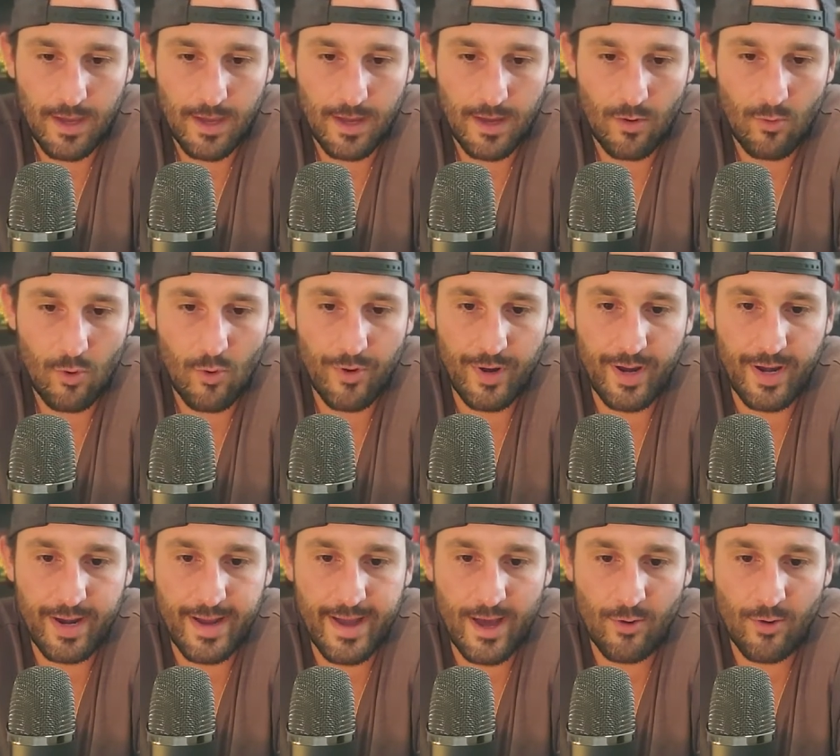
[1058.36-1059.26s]
Quote,
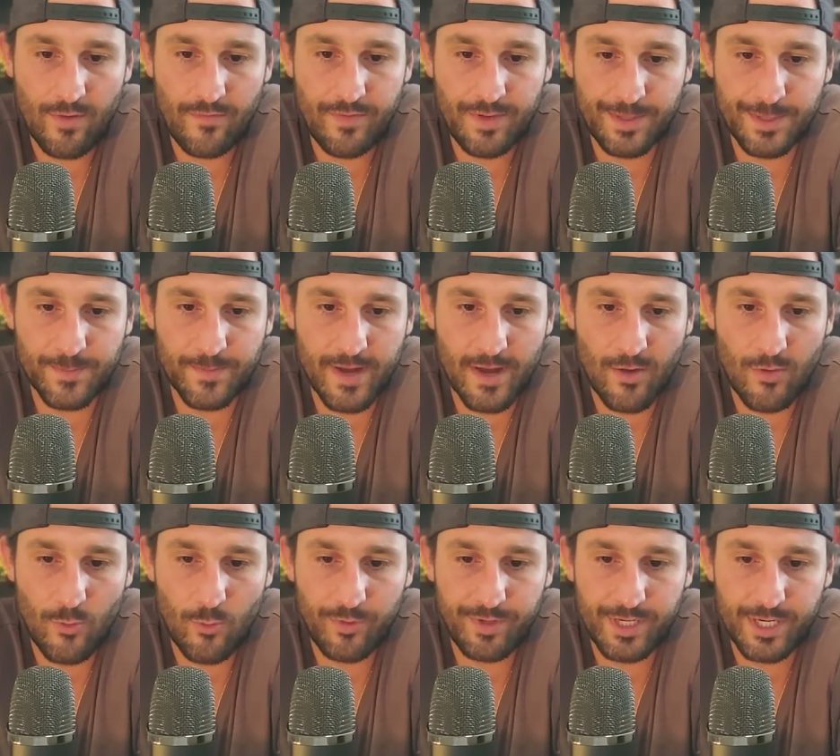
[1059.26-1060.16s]
and out of his
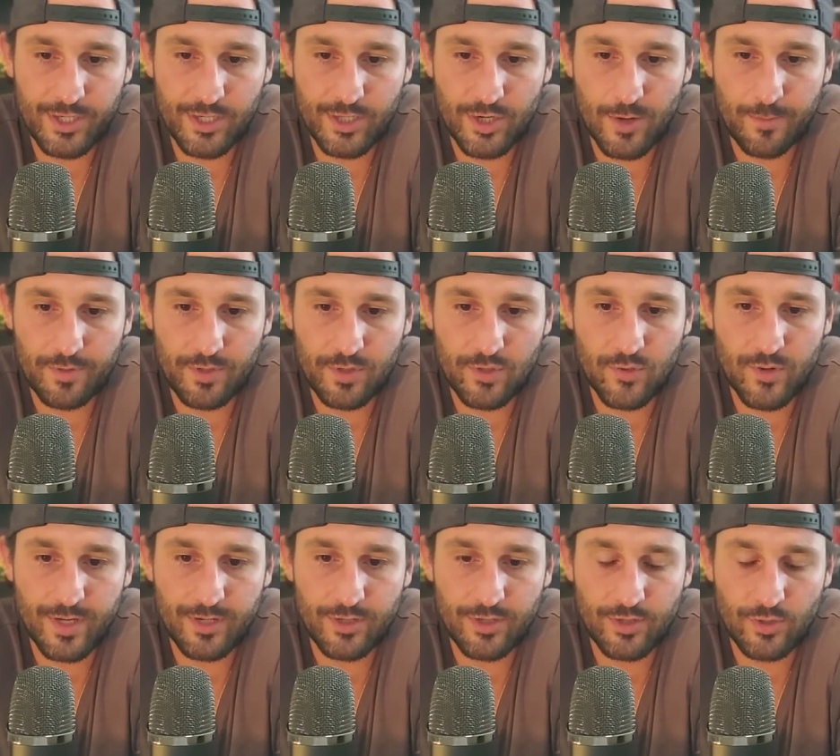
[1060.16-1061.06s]
mouth went a sharp two
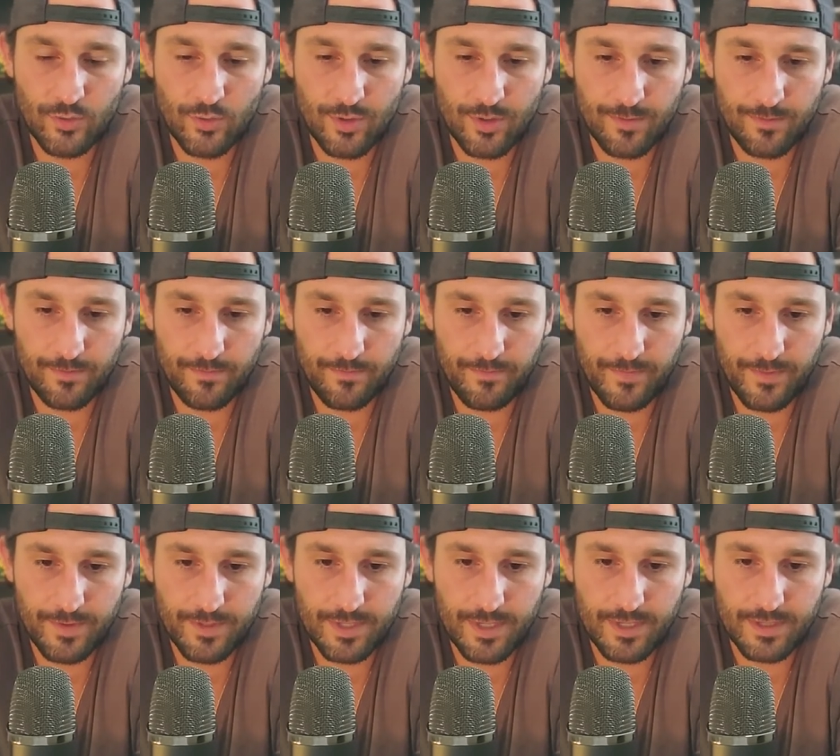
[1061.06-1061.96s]
edged sword,
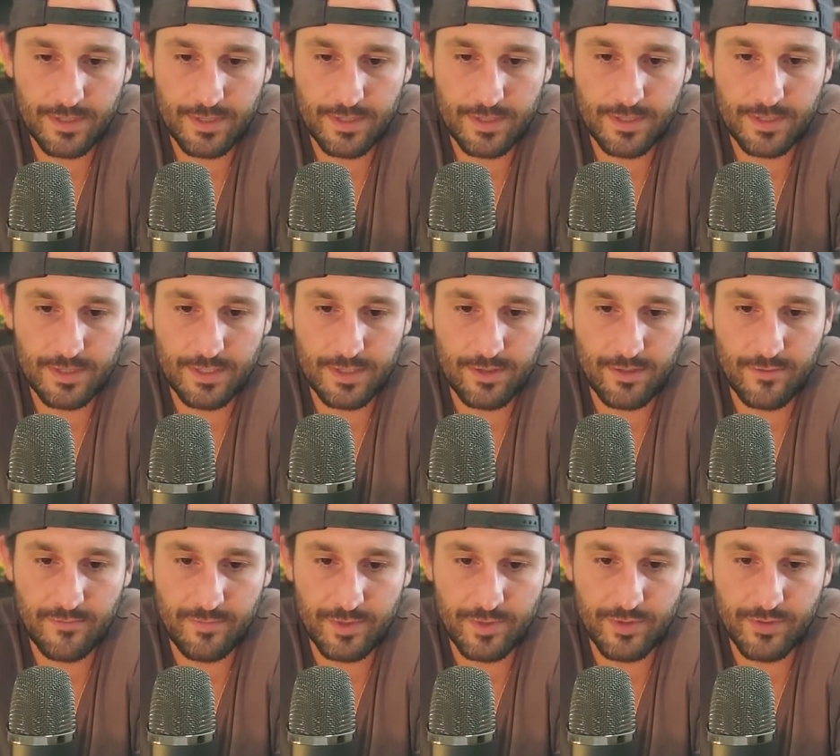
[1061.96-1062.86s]
says the seer
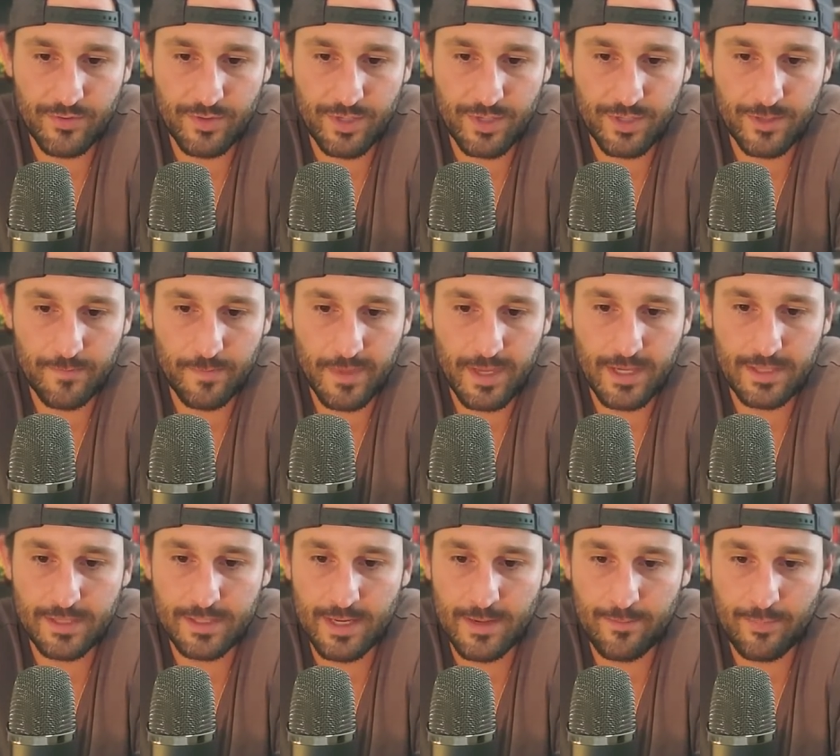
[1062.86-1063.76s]
of mysteries.
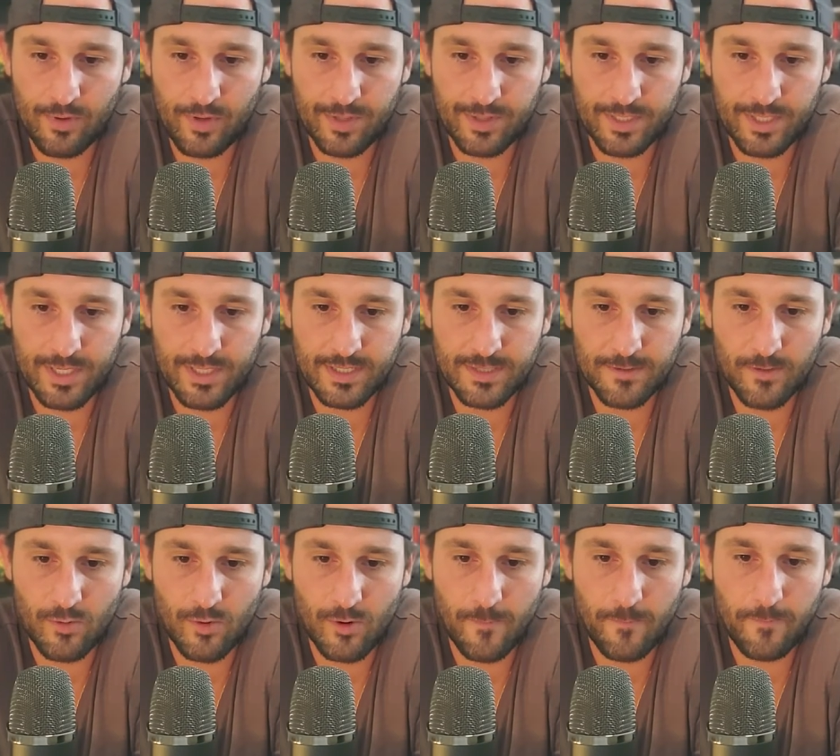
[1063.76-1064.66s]
And St. Paul says,
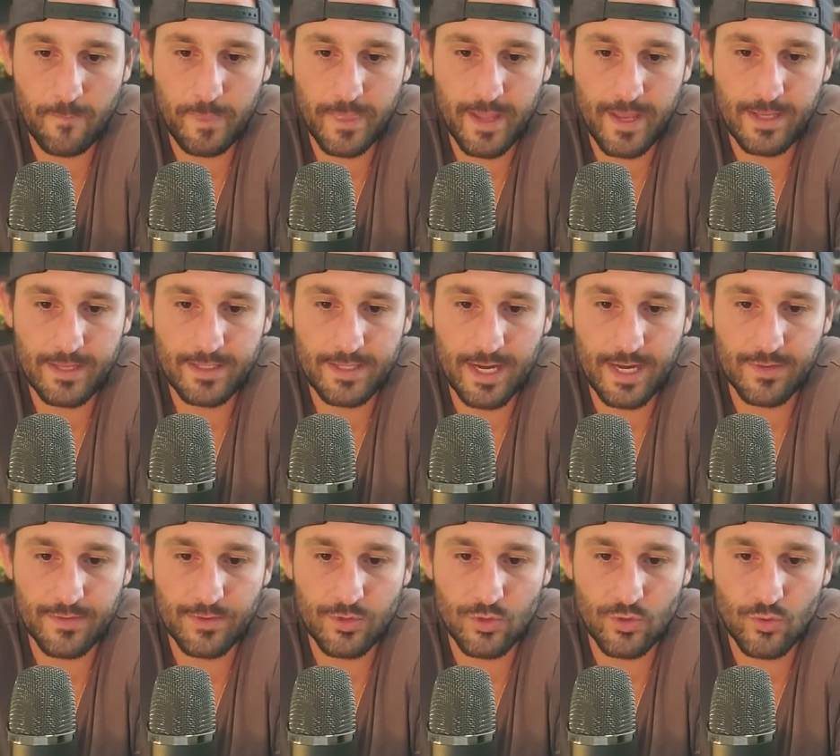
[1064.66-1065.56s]
quote, and
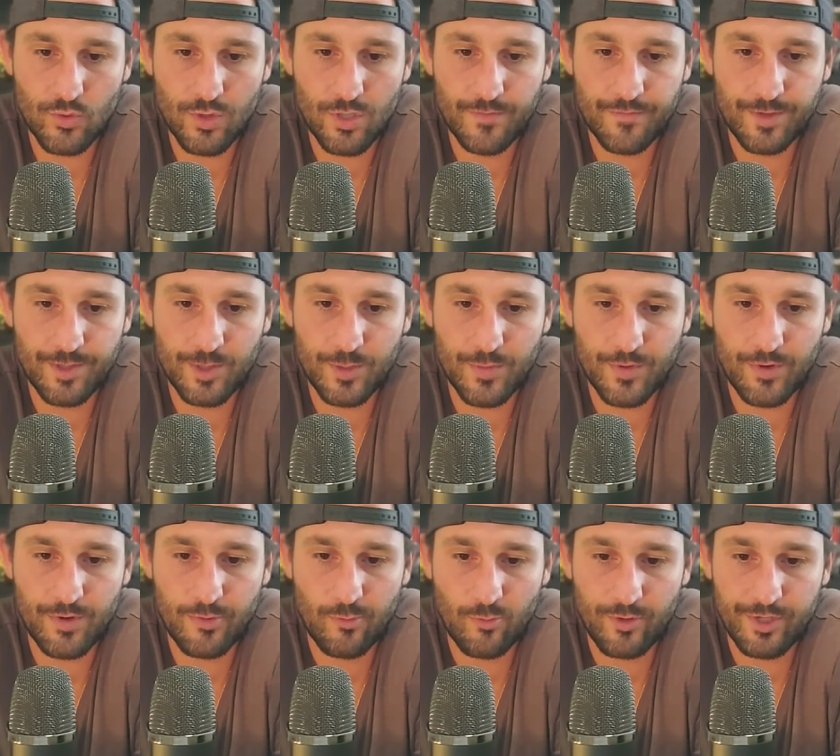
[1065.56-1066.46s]
take the sword of the
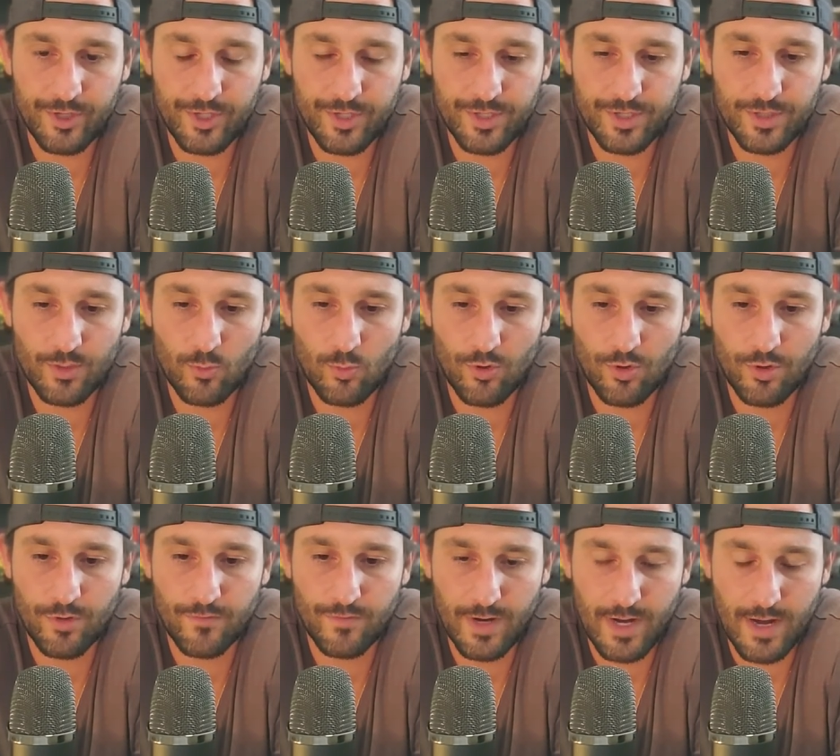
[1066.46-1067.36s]
Spirit, which is the
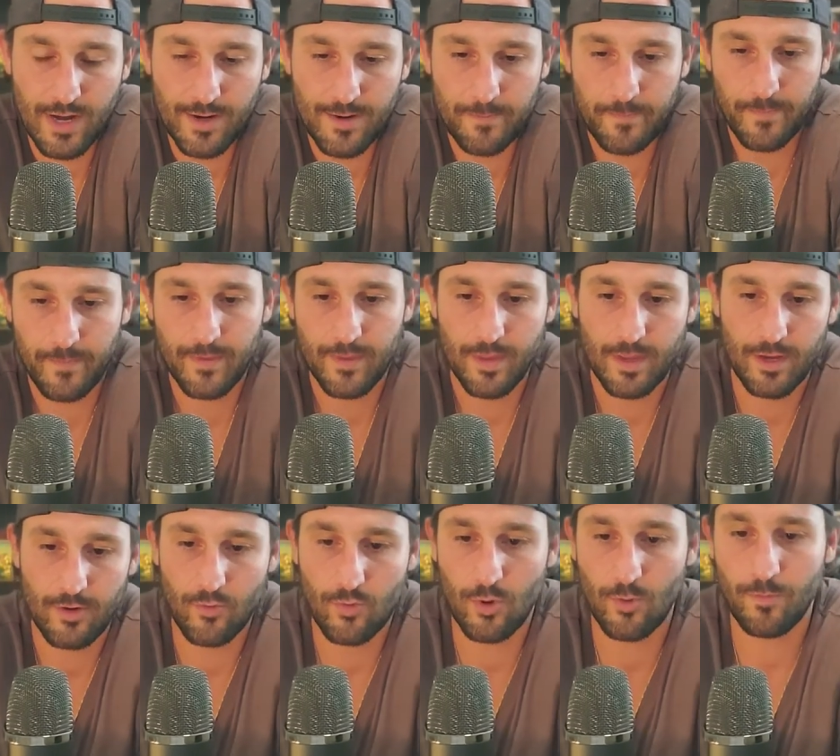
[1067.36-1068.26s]
word of God.
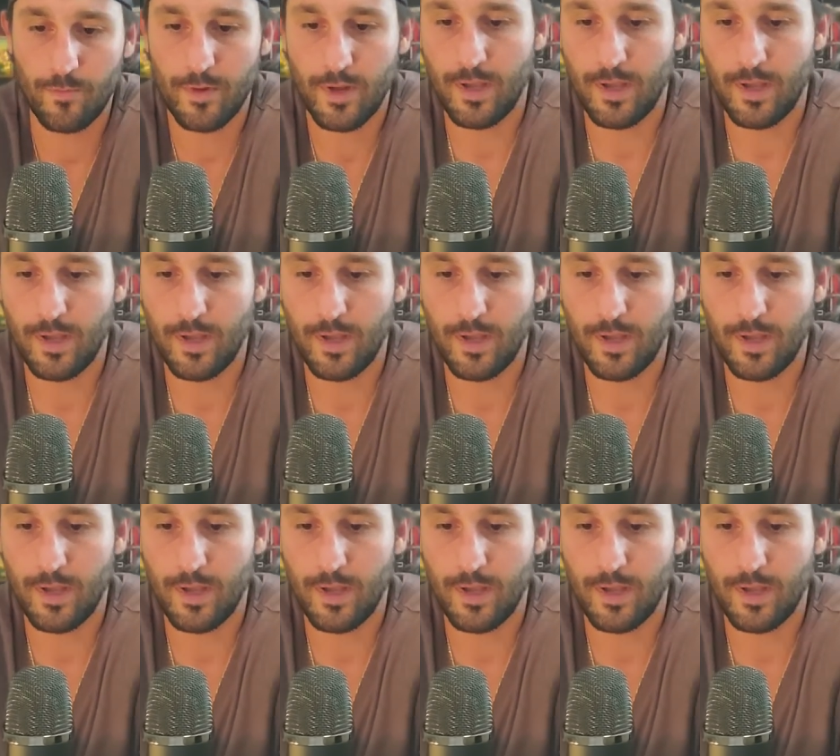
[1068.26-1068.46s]
End quote.